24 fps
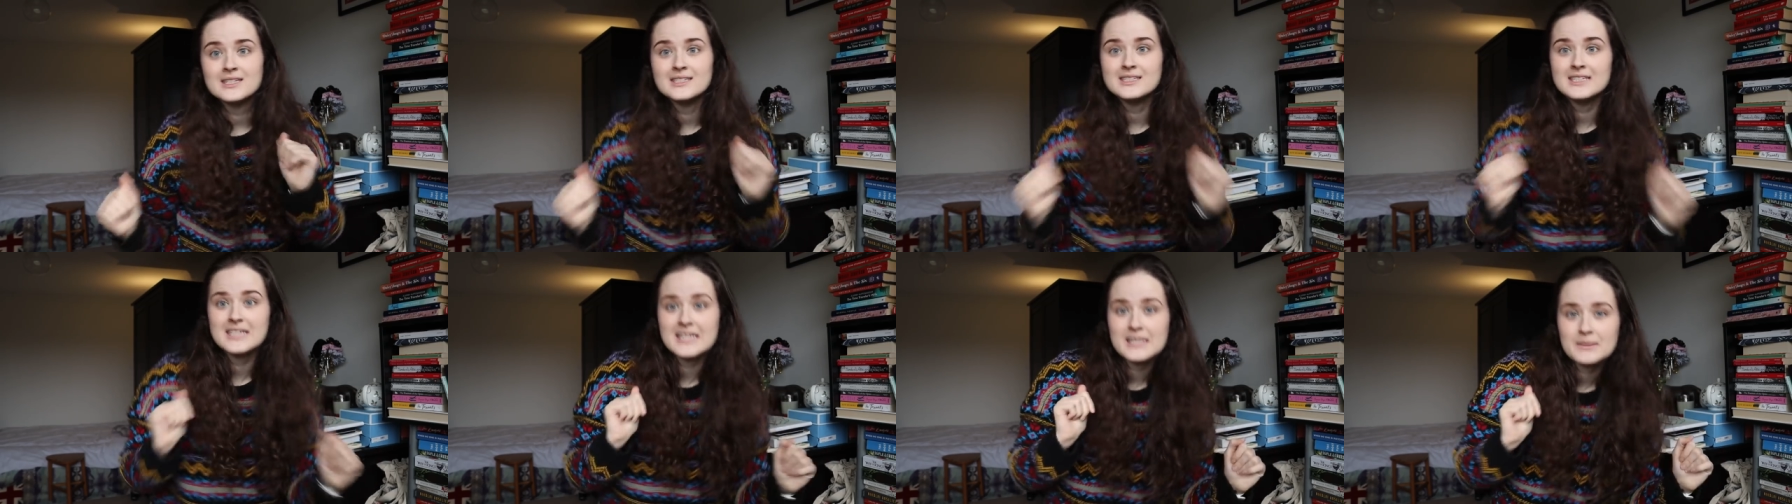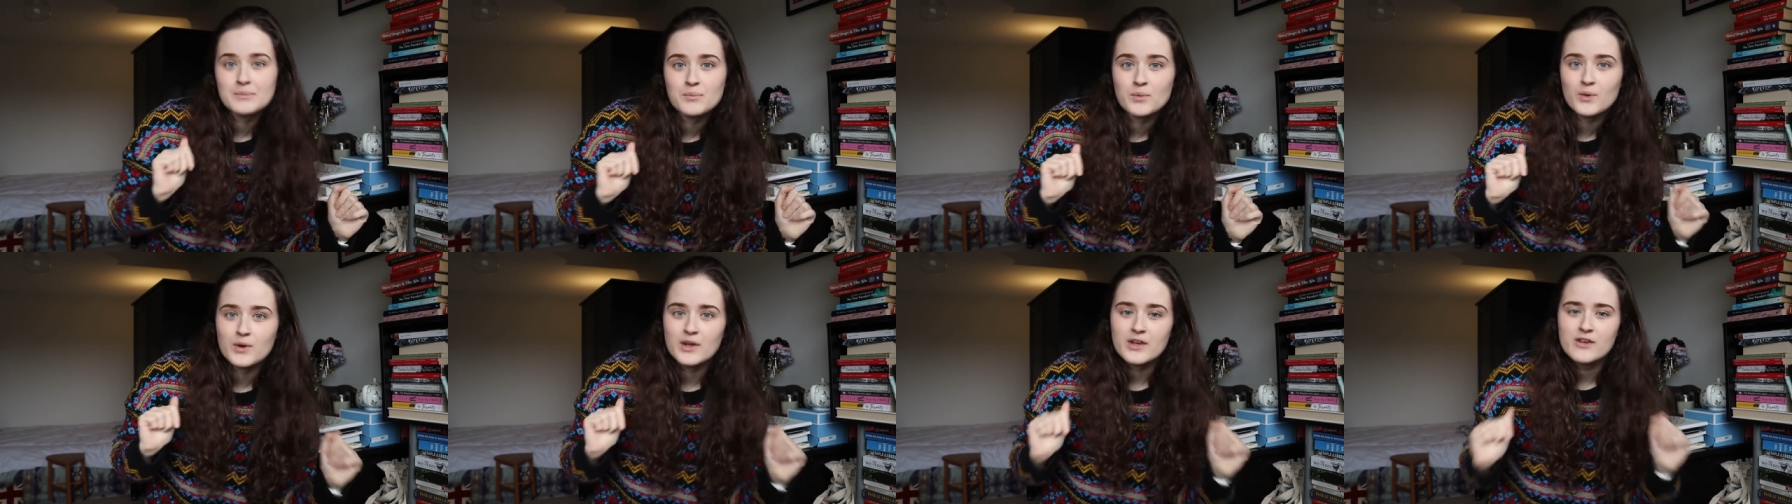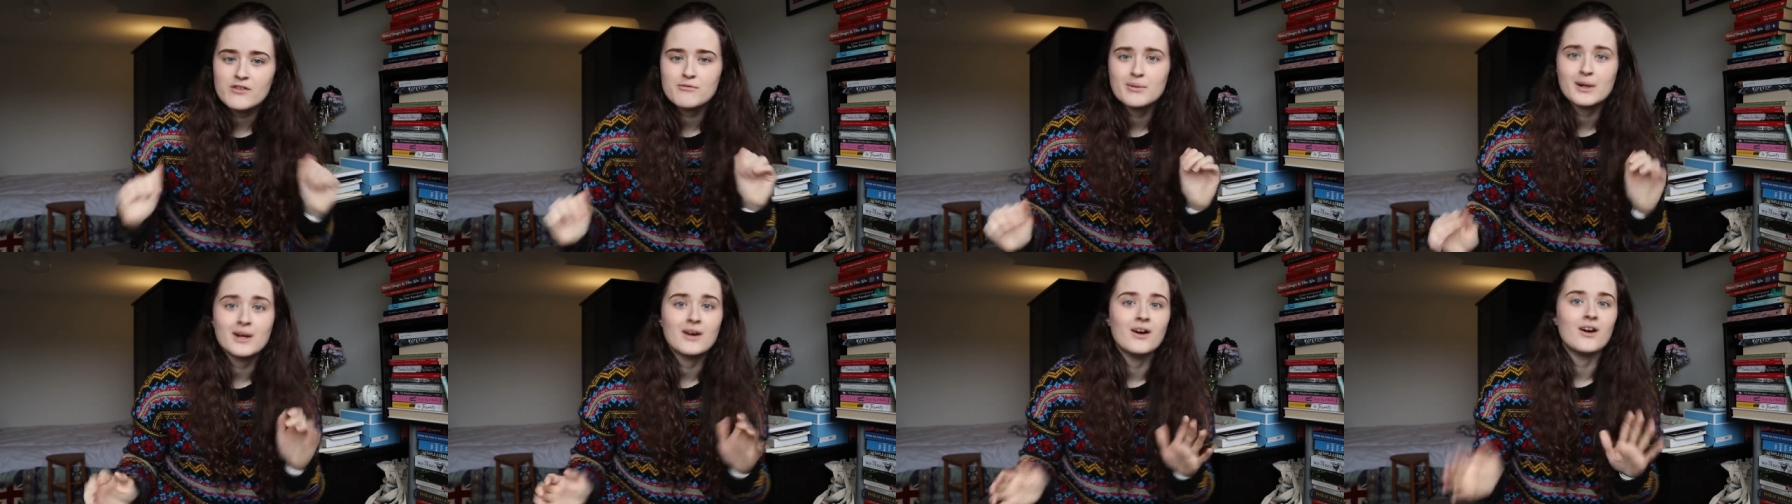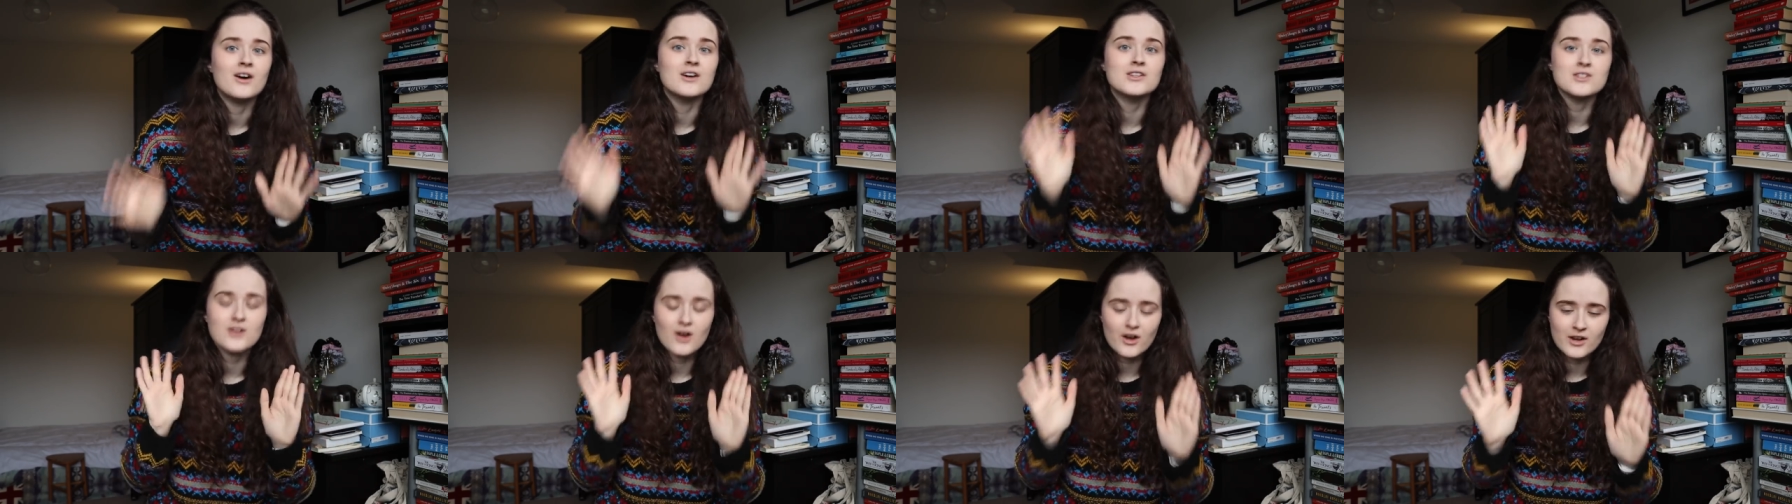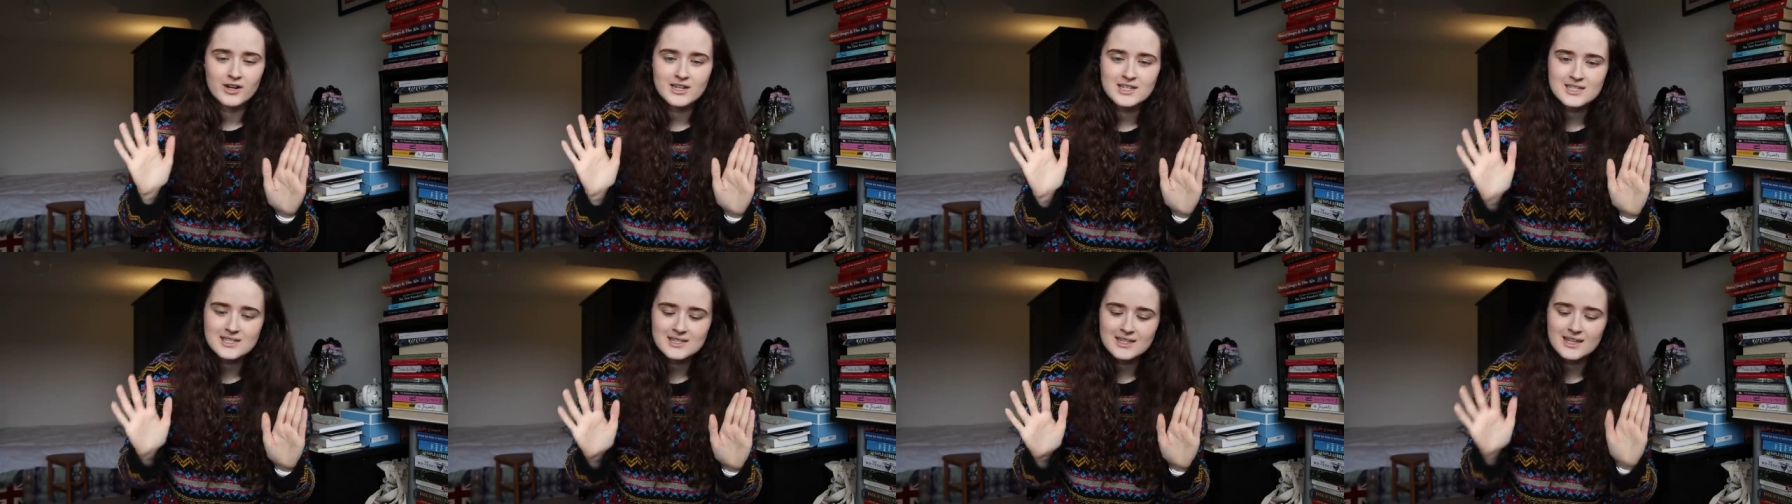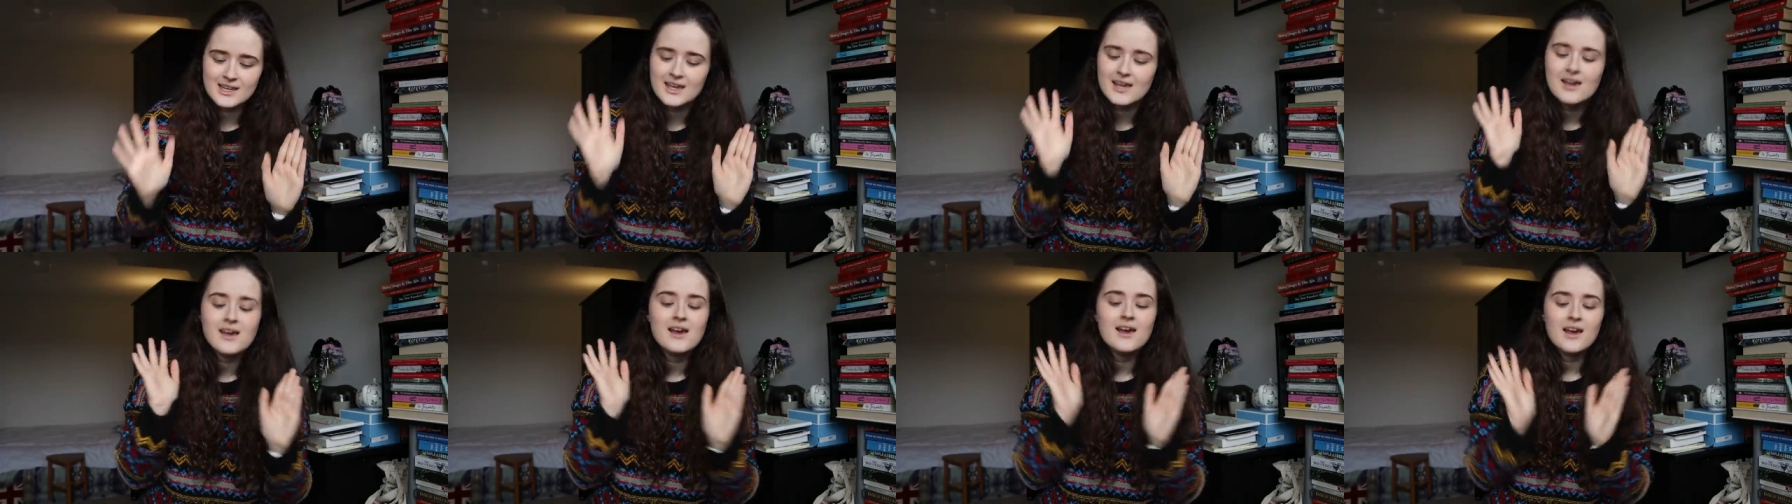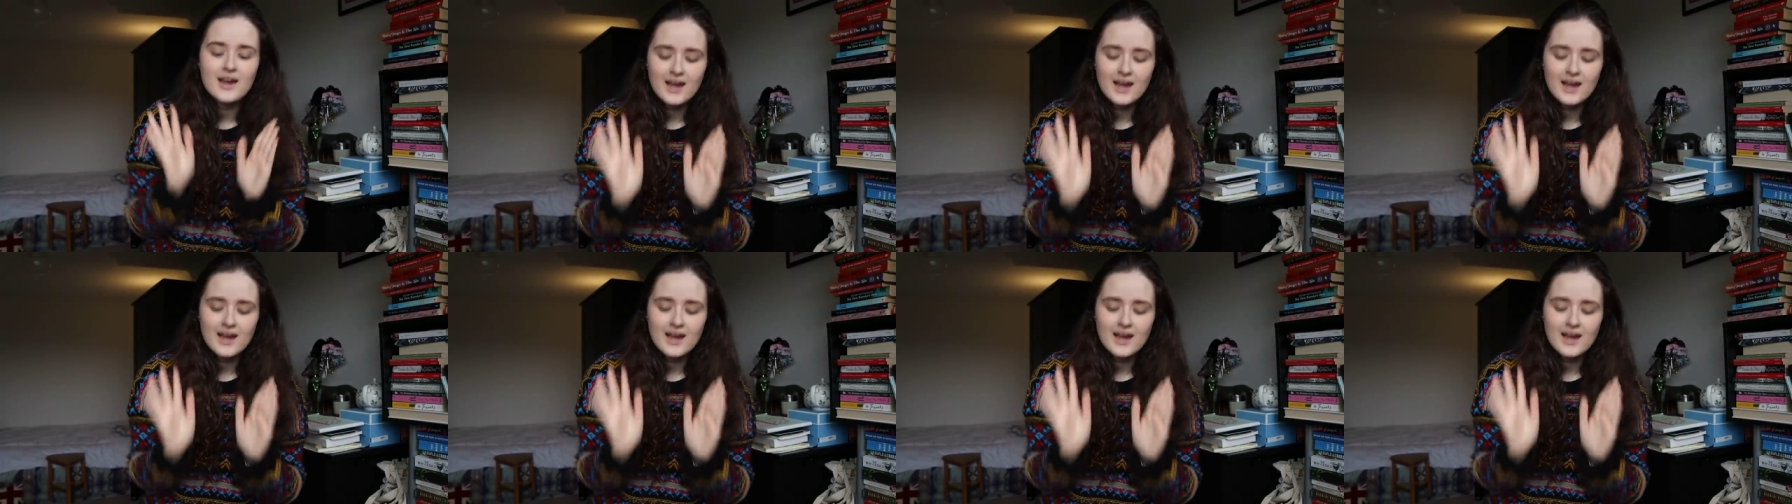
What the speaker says: debrief because honestly,